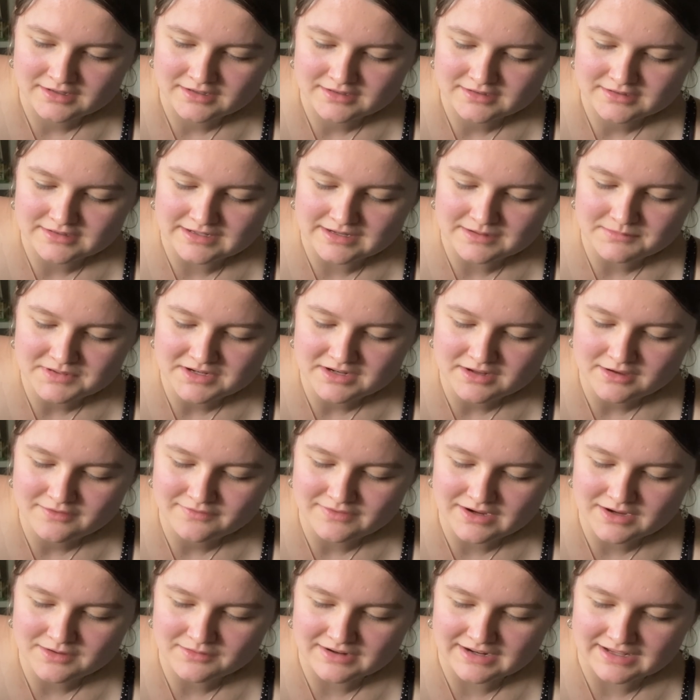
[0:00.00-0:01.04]
So let me know
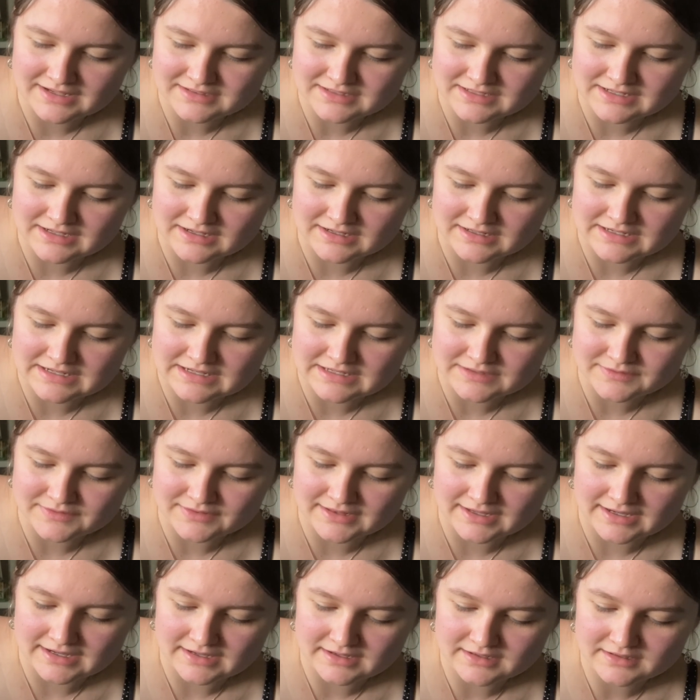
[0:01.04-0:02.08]
if anyone has any ideas for
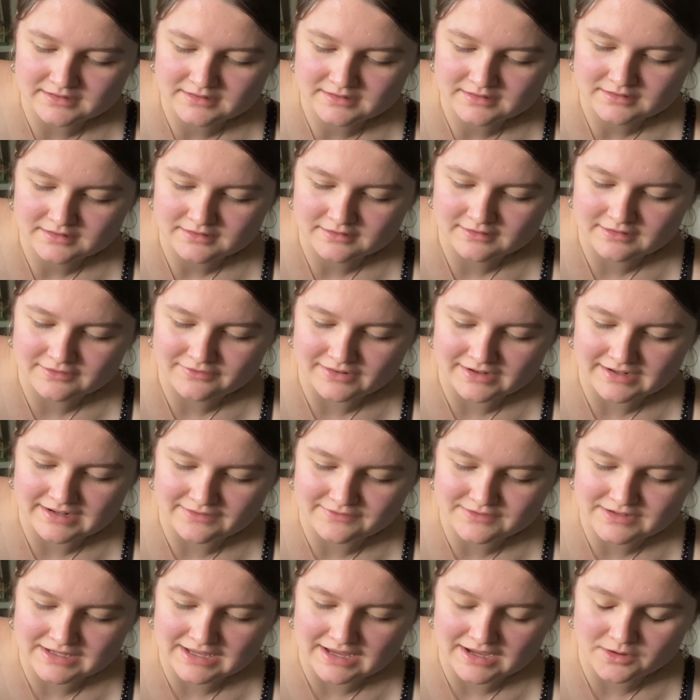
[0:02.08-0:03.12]
that, or if I'd
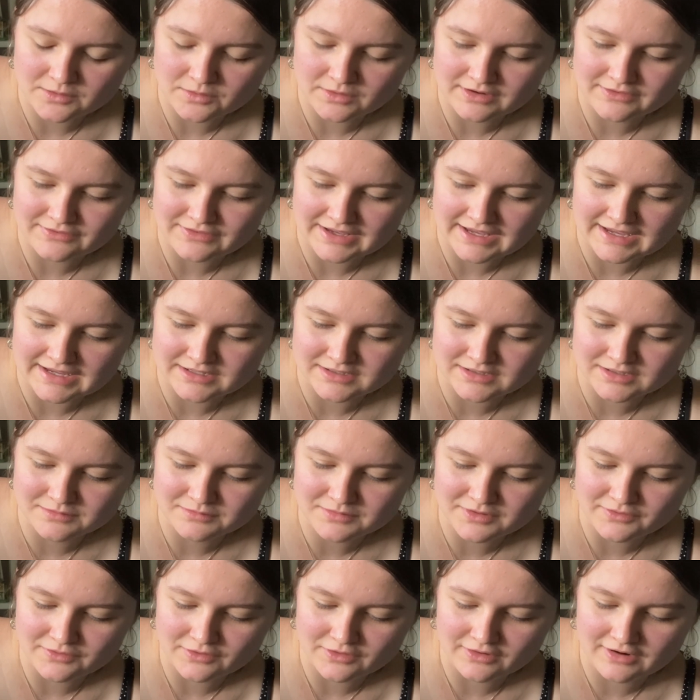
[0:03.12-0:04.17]
have to get a qualification
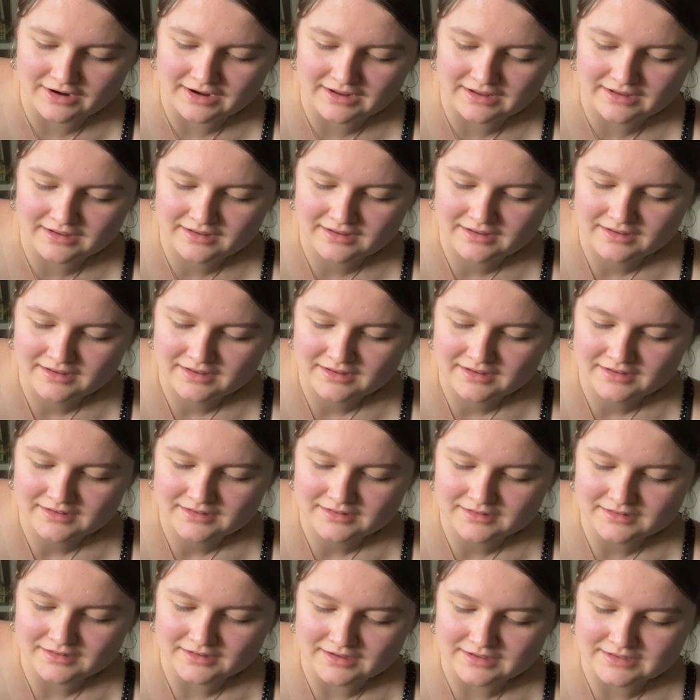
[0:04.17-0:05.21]
before I
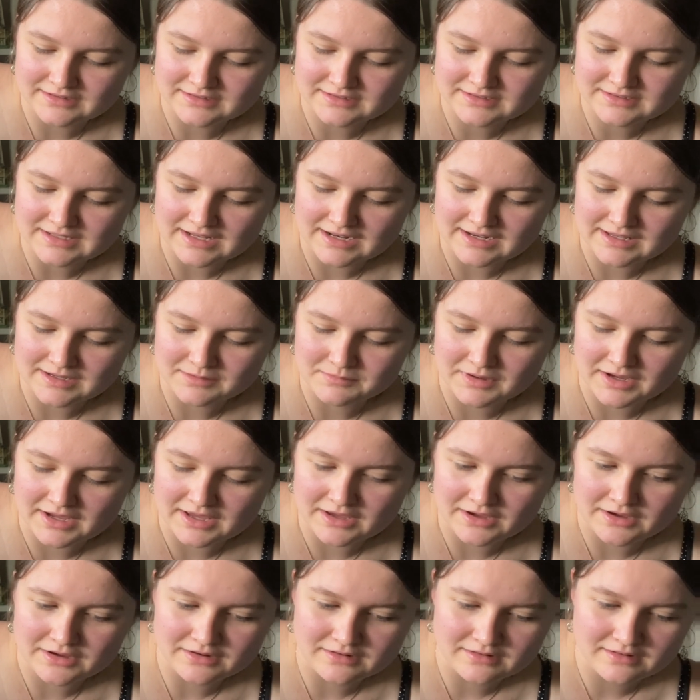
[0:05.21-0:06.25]
started selling
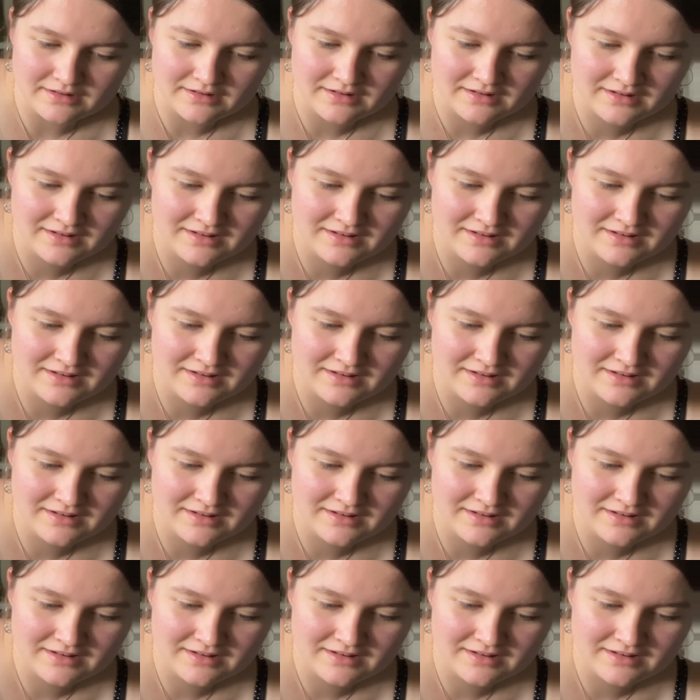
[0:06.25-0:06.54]
my own